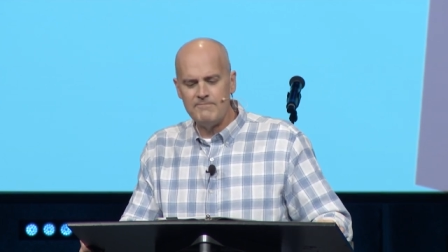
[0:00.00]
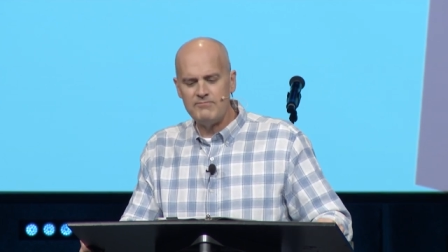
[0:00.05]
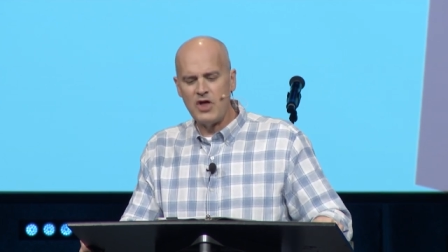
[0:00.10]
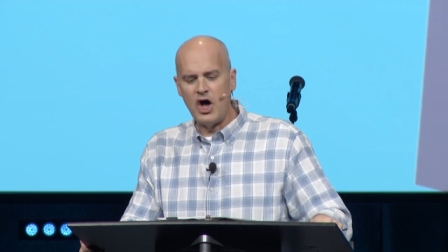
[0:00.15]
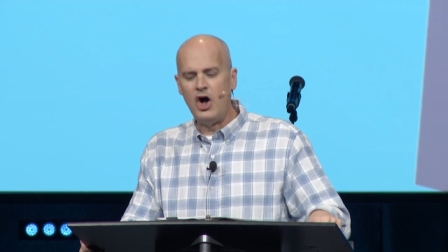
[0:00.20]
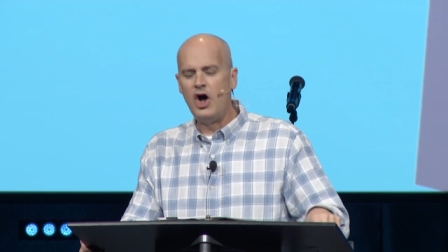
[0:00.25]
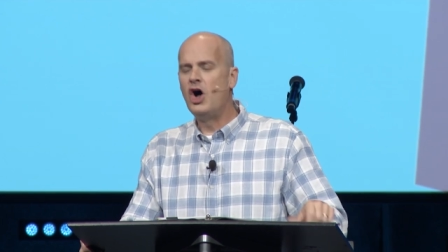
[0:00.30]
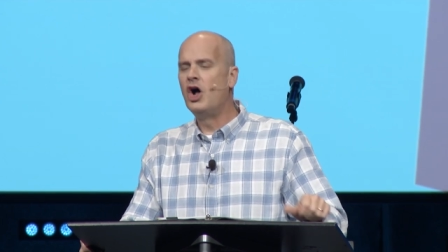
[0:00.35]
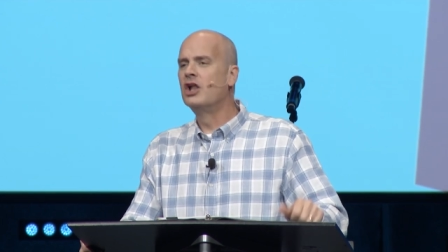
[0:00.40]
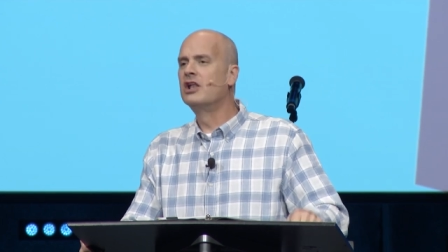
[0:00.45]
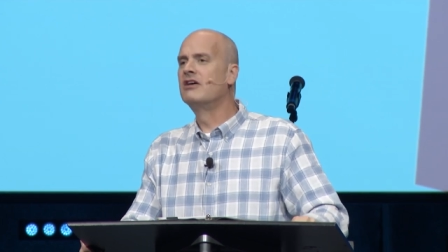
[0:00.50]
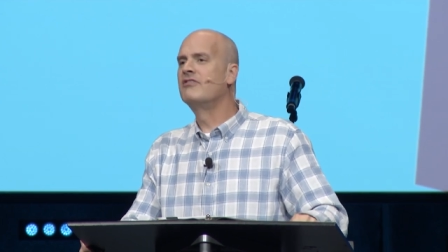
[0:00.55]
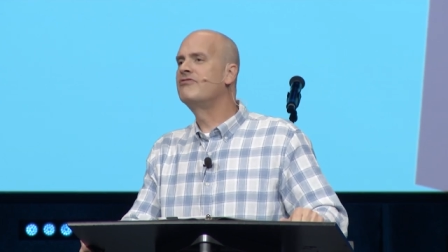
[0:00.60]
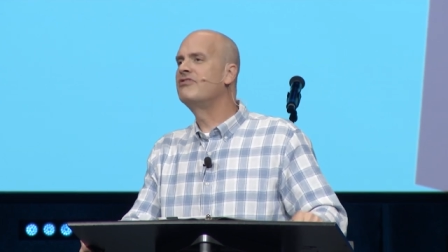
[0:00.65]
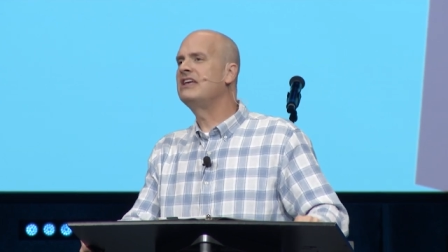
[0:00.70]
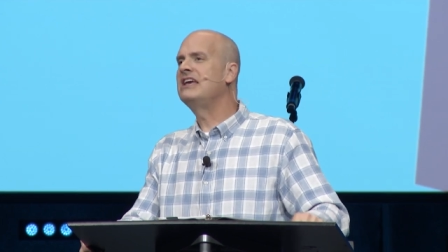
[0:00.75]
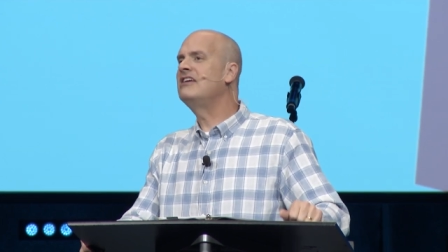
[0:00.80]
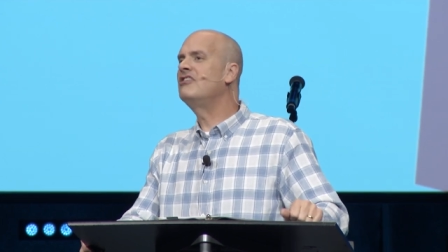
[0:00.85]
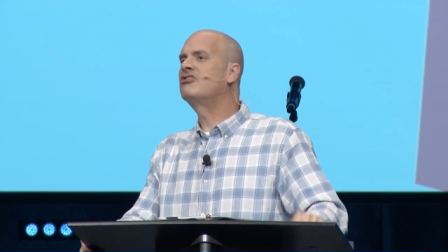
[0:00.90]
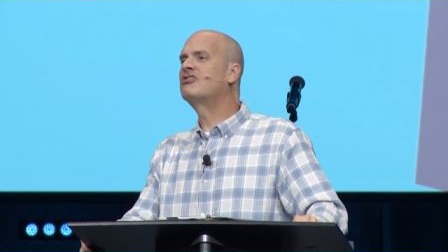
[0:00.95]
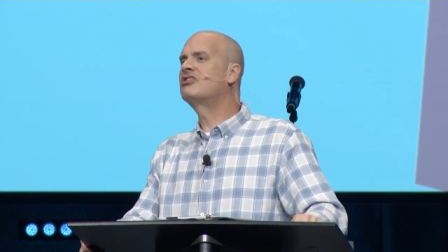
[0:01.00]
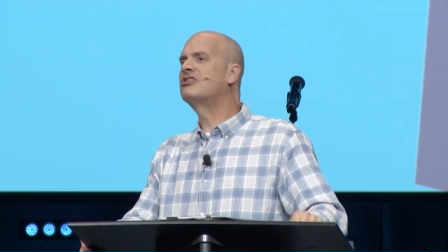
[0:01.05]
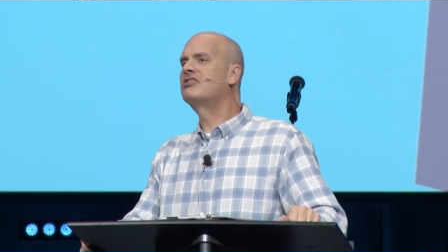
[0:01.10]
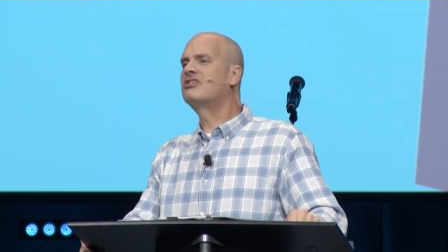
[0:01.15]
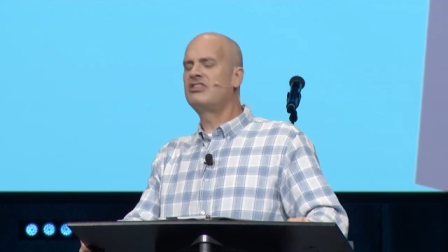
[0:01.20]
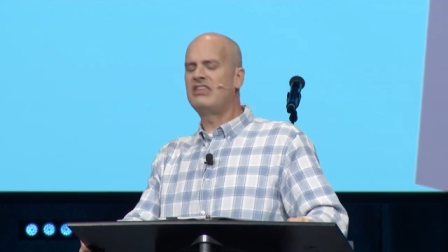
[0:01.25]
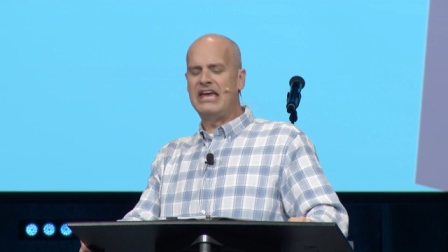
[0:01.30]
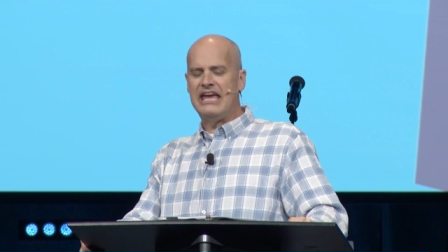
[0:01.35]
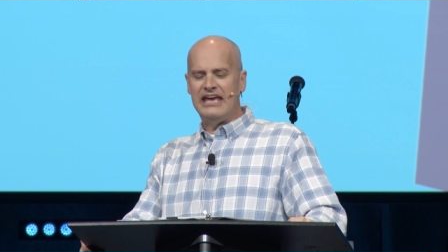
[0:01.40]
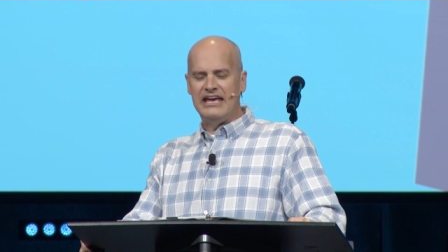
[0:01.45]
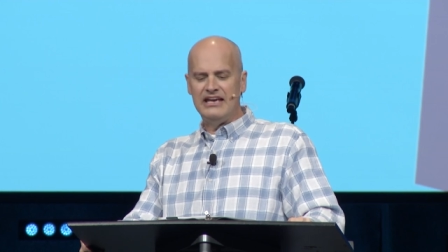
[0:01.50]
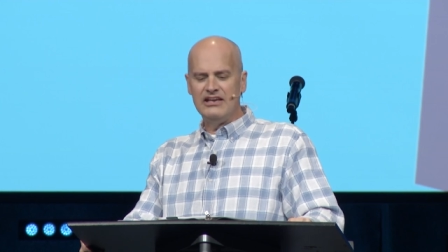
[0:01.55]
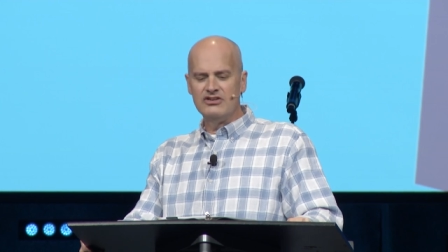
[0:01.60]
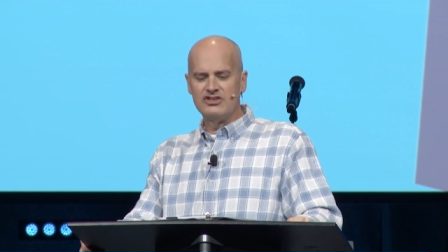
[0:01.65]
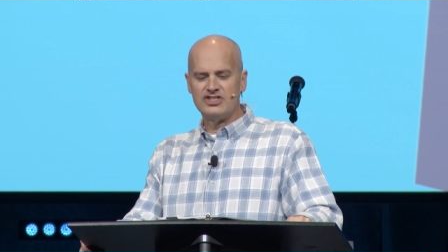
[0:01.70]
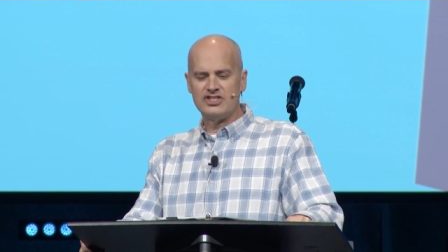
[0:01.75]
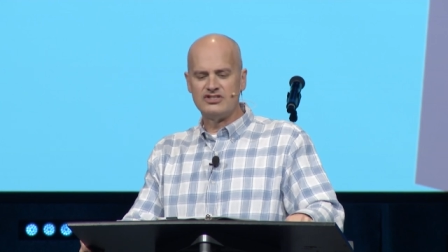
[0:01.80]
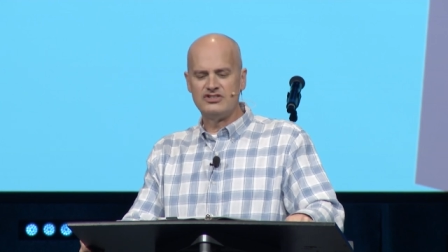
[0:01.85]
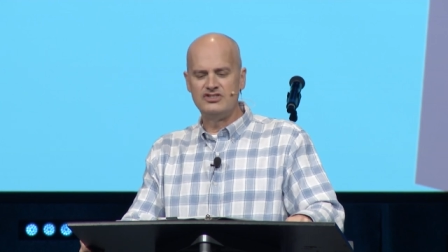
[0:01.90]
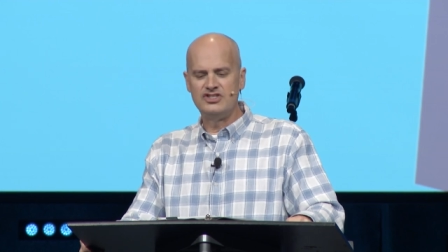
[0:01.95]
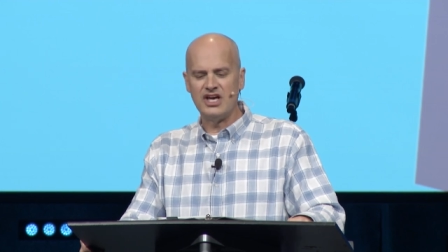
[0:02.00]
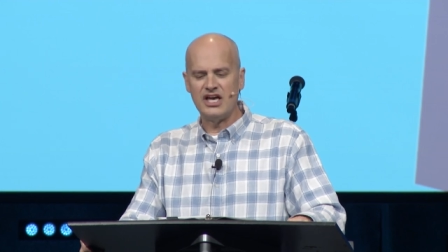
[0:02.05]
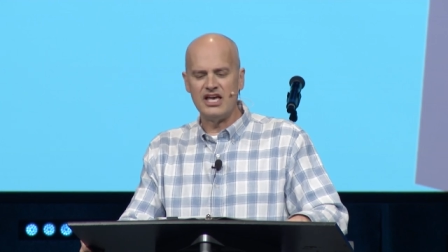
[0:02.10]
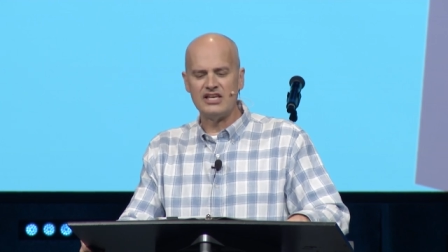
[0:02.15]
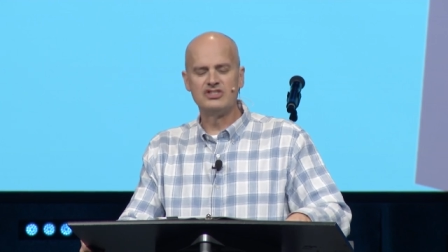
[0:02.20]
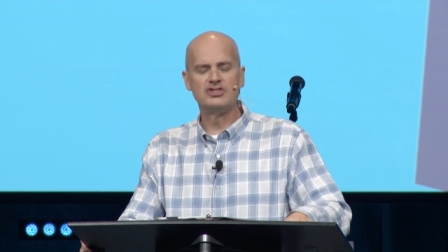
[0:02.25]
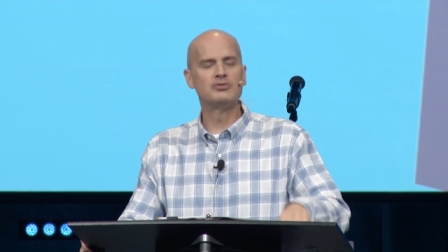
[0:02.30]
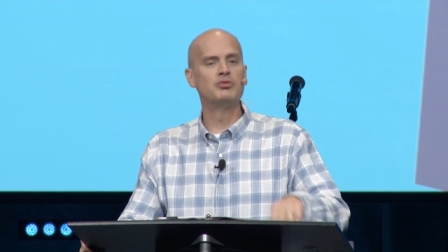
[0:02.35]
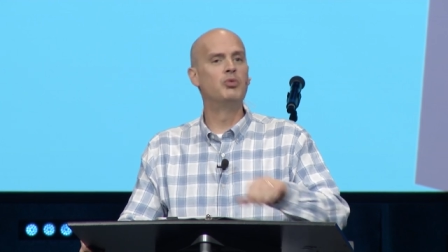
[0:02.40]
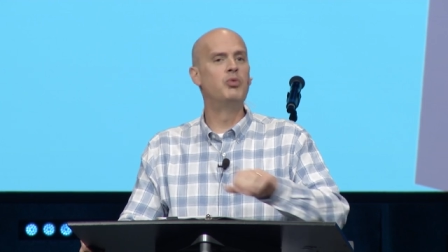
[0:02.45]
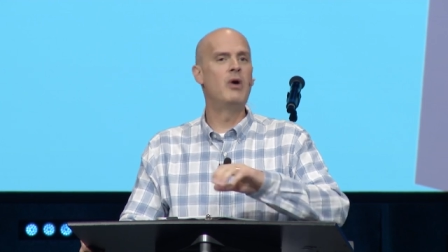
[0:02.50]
all of these things just